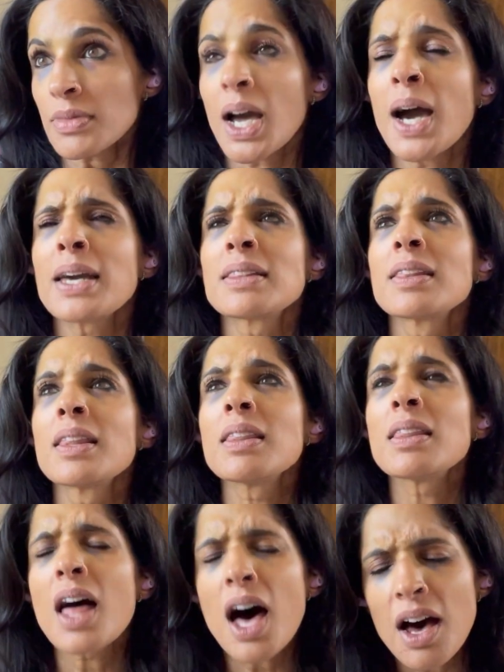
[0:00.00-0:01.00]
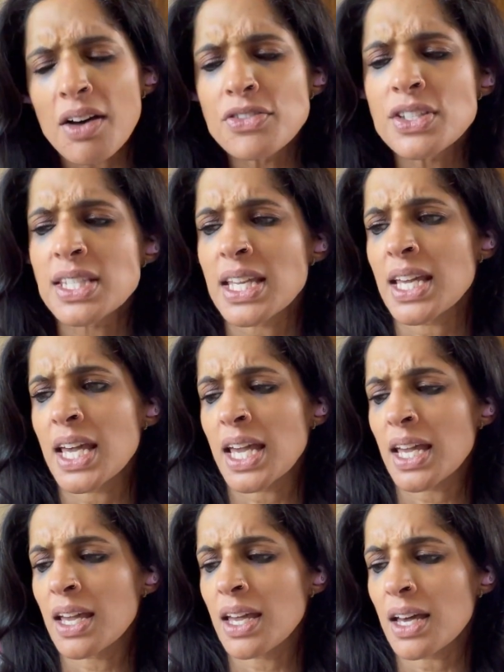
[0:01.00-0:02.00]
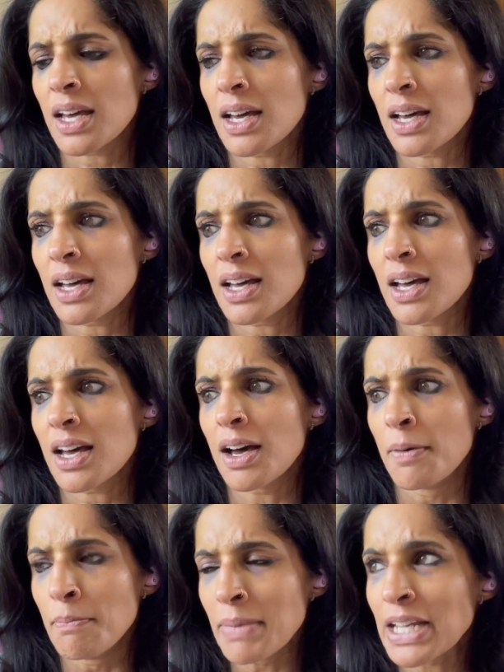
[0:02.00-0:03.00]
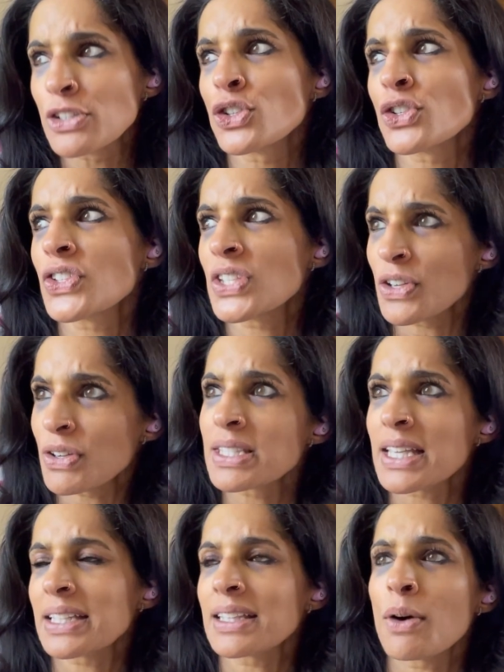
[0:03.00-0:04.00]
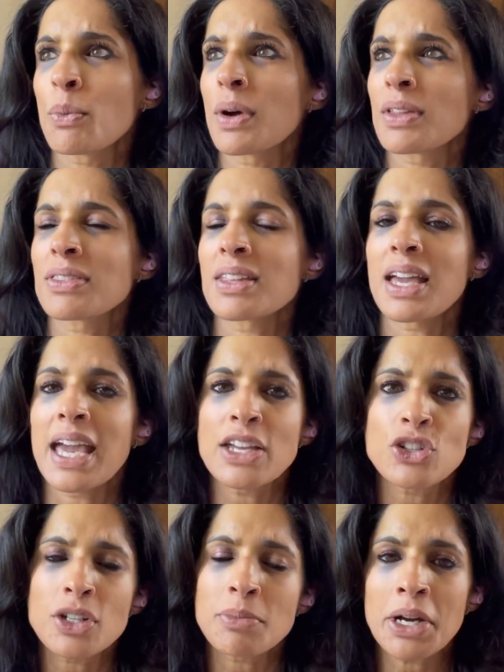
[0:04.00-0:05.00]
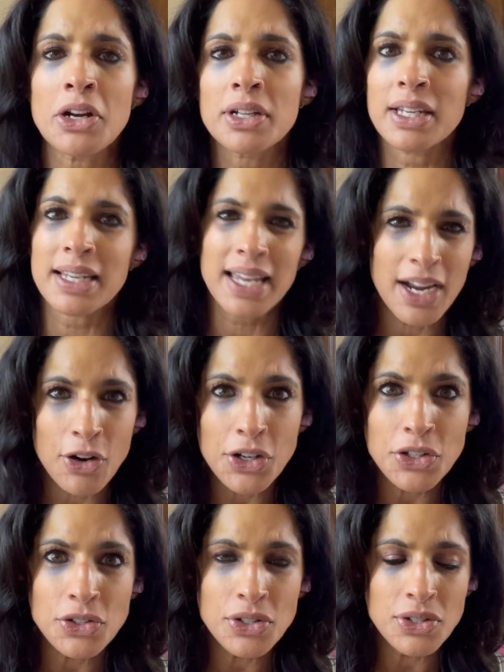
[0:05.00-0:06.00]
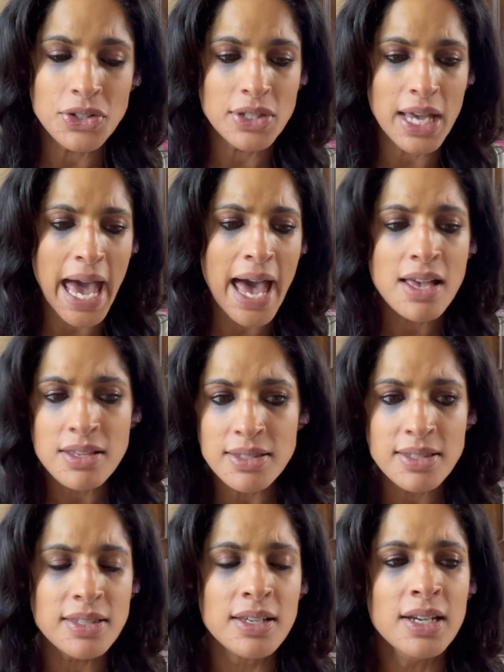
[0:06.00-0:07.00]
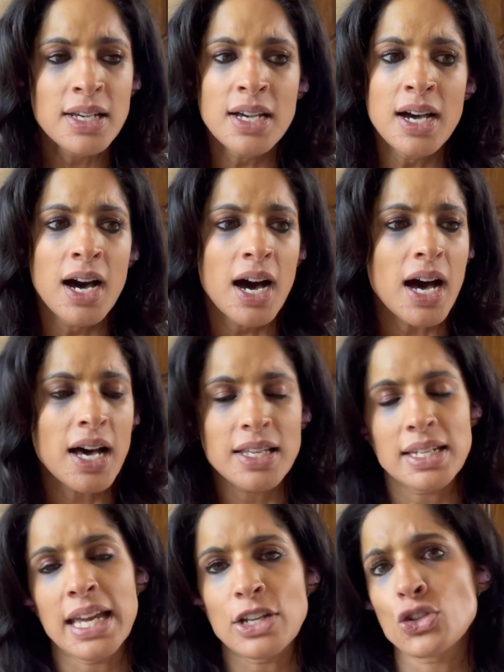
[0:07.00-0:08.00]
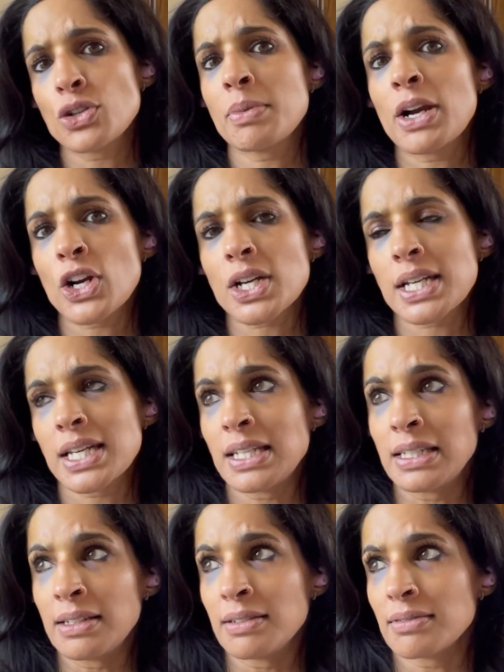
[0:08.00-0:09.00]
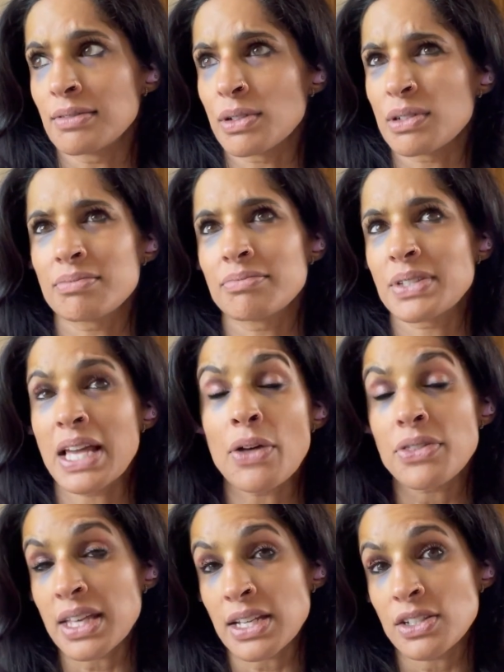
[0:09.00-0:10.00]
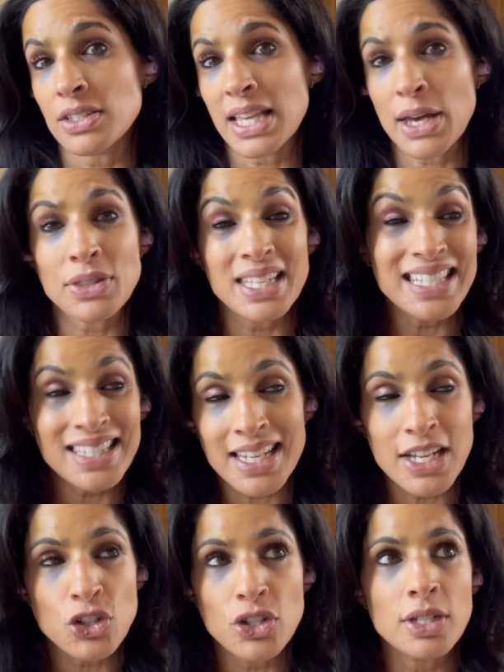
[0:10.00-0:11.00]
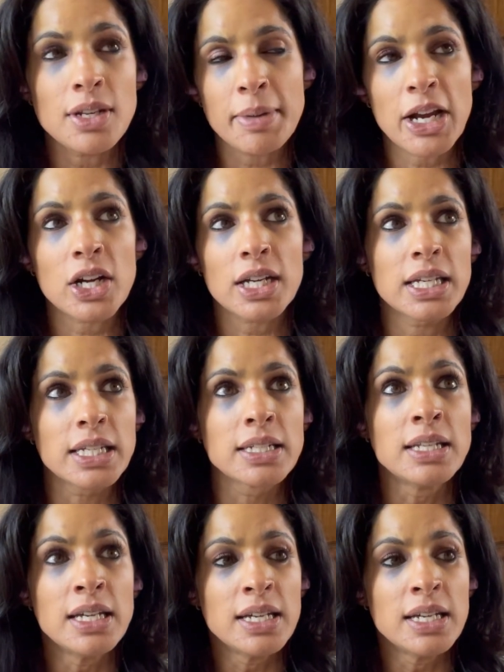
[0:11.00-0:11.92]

I love seeing a major series like that with Asian American characters as an Asian American, Southeast Asian American.